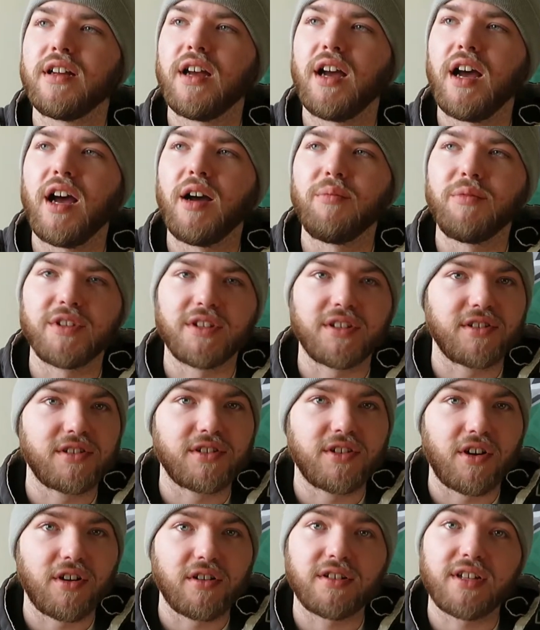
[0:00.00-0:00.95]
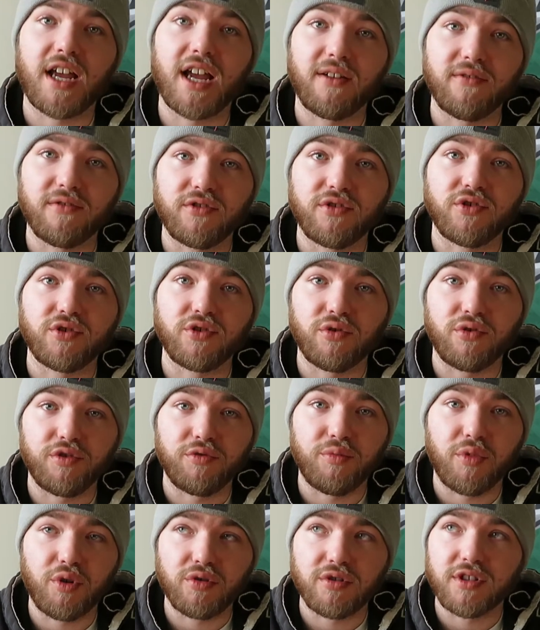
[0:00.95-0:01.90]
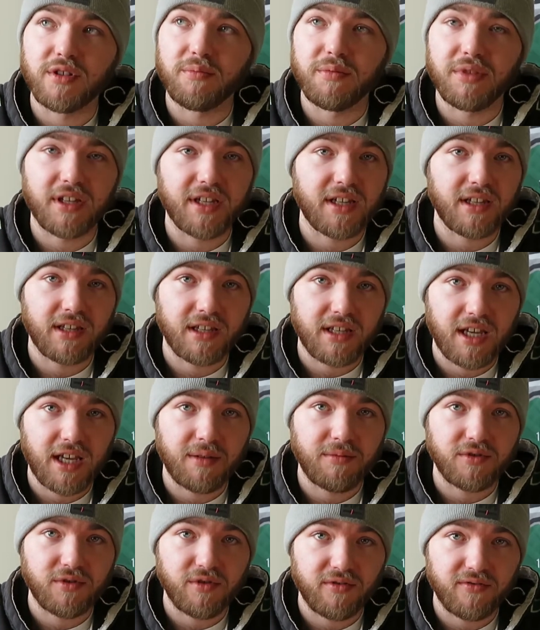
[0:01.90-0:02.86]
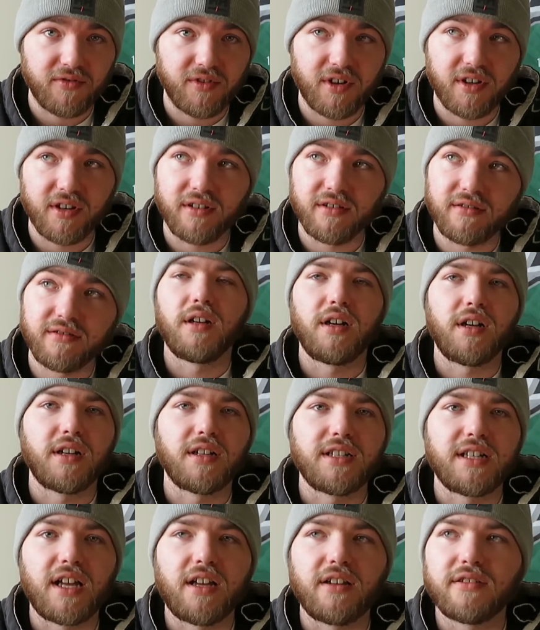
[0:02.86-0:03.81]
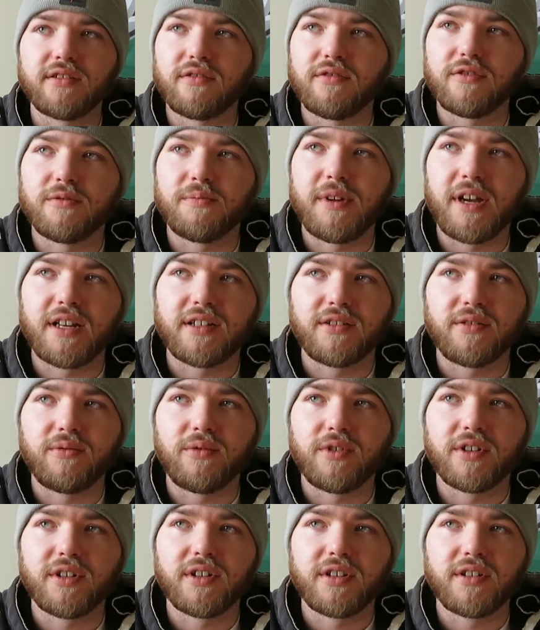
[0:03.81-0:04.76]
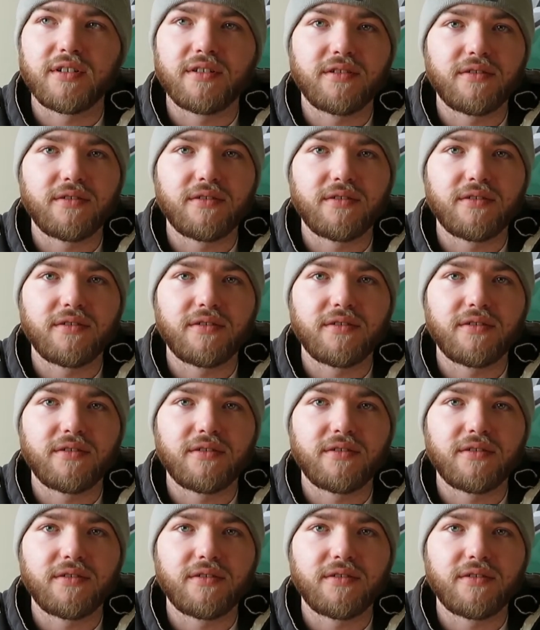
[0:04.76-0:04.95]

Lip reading: But the Stars have controlled most of the play of the game so far. Dallas goes back to work.